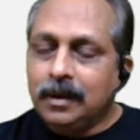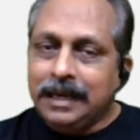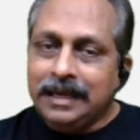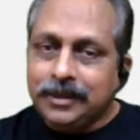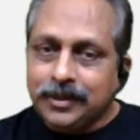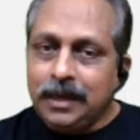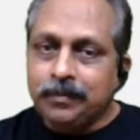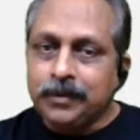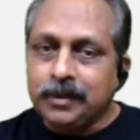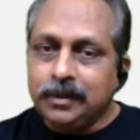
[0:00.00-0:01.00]

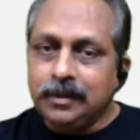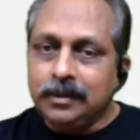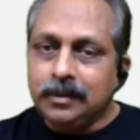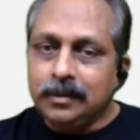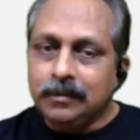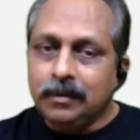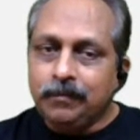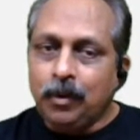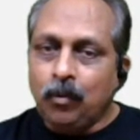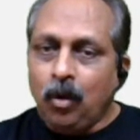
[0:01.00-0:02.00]
Except
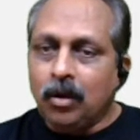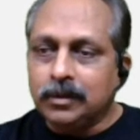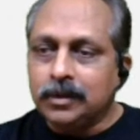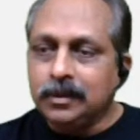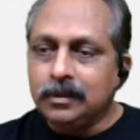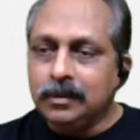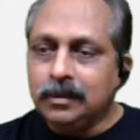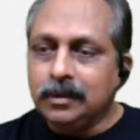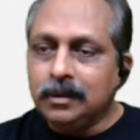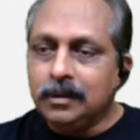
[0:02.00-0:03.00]
for what?
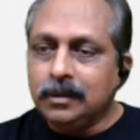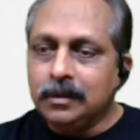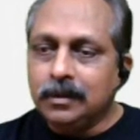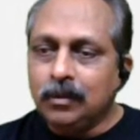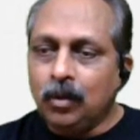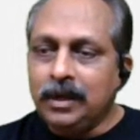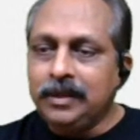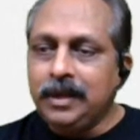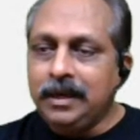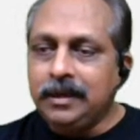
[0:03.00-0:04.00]
Only
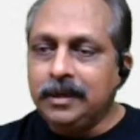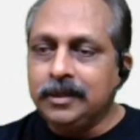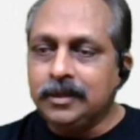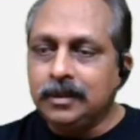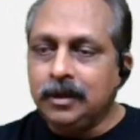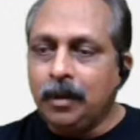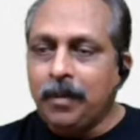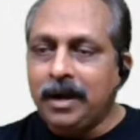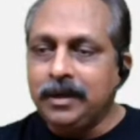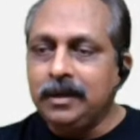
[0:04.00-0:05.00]
then it is
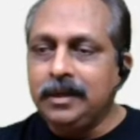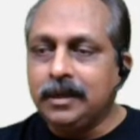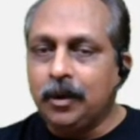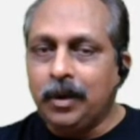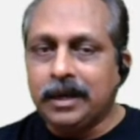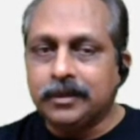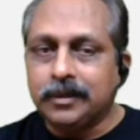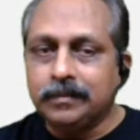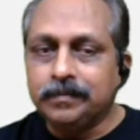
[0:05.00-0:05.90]
grammatically correct.